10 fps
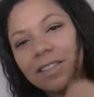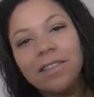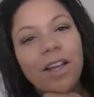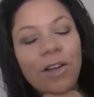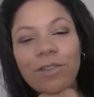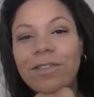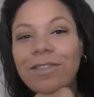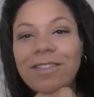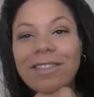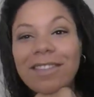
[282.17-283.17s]
So,
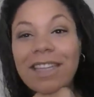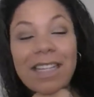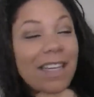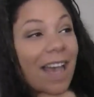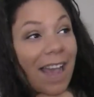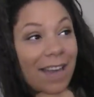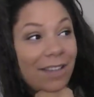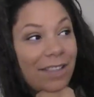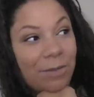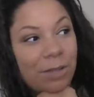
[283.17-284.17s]
because I
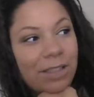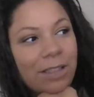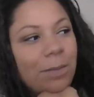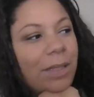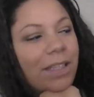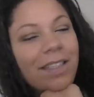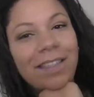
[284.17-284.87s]
just wanted a beer